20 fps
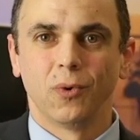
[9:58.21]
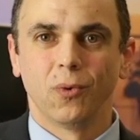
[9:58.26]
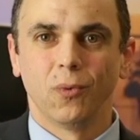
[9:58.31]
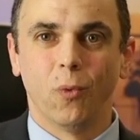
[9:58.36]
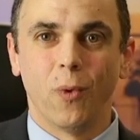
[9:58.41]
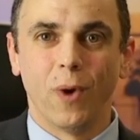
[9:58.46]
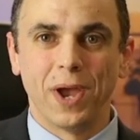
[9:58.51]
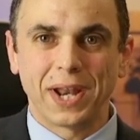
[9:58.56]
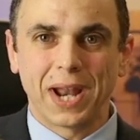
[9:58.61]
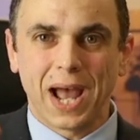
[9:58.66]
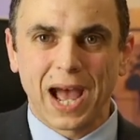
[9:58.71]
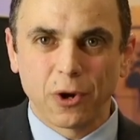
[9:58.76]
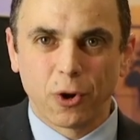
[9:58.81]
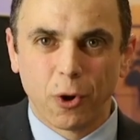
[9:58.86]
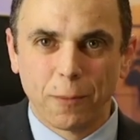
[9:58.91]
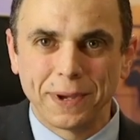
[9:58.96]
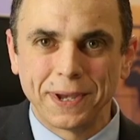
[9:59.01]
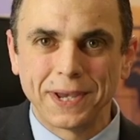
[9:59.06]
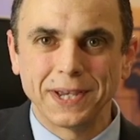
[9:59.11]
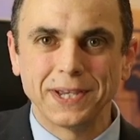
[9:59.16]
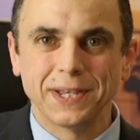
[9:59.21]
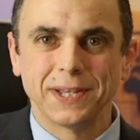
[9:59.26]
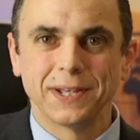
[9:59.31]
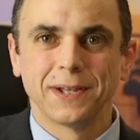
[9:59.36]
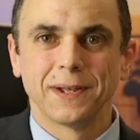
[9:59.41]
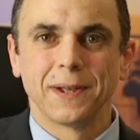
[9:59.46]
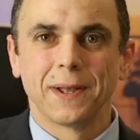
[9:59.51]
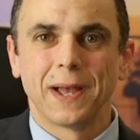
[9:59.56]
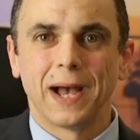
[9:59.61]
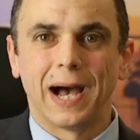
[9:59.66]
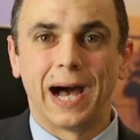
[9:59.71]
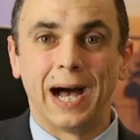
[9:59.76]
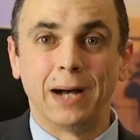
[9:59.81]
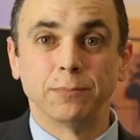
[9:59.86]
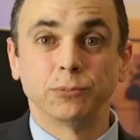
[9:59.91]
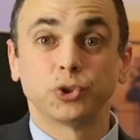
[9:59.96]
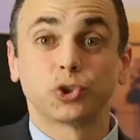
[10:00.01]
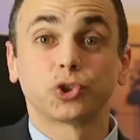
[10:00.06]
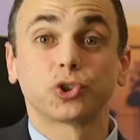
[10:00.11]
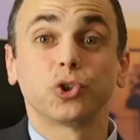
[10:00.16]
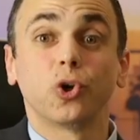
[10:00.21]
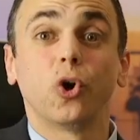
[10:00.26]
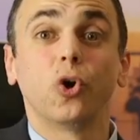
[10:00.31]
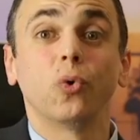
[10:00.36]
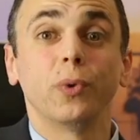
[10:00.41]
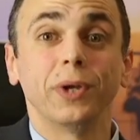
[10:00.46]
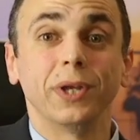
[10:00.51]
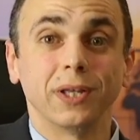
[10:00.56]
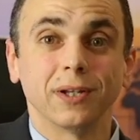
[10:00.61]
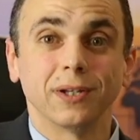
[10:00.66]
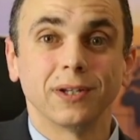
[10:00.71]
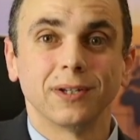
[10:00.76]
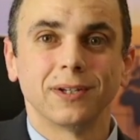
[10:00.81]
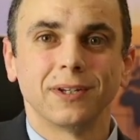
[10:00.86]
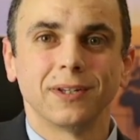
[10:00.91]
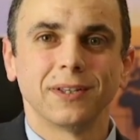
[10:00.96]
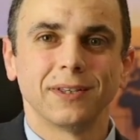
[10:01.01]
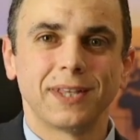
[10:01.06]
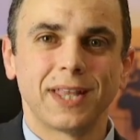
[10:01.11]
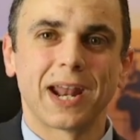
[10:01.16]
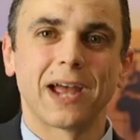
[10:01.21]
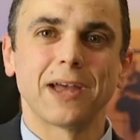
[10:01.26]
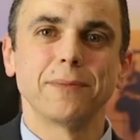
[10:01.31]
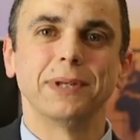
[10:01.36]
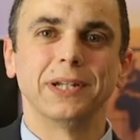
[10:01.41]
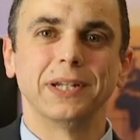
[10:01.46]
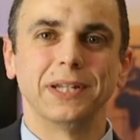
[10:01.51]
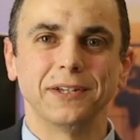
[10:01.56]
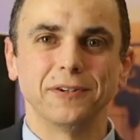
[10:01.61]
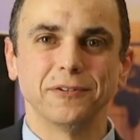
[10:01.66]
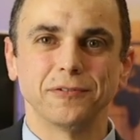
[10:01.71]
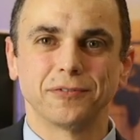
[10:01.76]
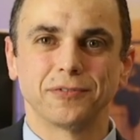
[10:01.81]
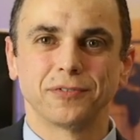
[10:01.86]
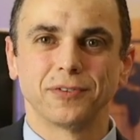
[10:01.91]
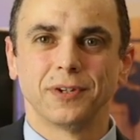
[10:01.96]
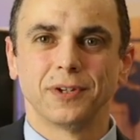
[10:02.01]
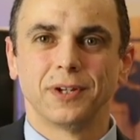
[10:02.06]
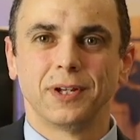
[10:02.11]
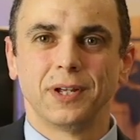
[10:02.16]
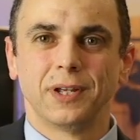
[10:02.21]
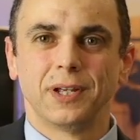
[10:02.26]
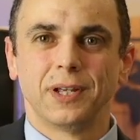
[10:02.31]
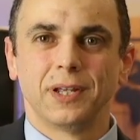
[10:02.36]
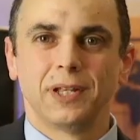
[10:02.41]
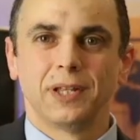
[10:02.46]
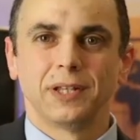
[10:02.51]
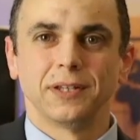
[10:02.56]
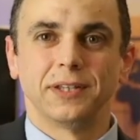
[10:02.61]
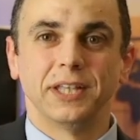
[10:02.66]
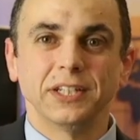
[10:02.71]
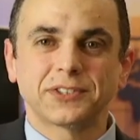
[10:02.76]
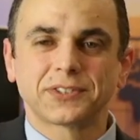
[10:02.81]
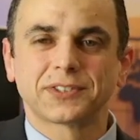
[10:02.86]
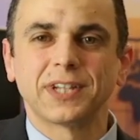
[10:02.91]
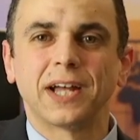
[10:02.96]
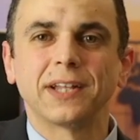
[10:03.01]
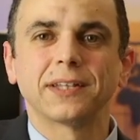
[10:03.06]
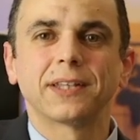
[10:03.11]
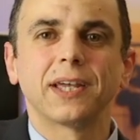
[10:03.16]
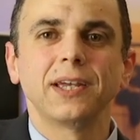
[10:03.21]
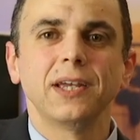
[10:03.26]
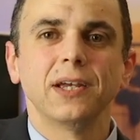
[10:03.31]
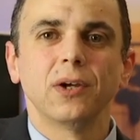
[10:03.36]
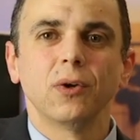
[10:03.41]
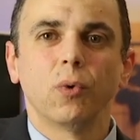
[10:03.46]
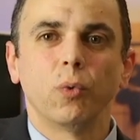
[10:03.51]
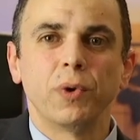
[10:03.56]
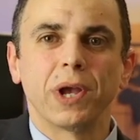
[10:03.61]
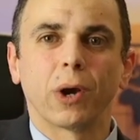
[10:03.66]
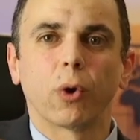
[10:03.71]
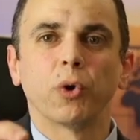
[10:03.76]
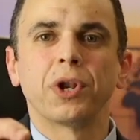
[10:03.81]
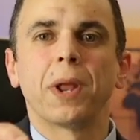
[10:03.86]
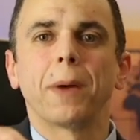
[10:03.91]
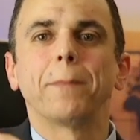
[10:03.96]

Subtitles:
When I obey, I'm showing that I believe. This Sunday, we are going to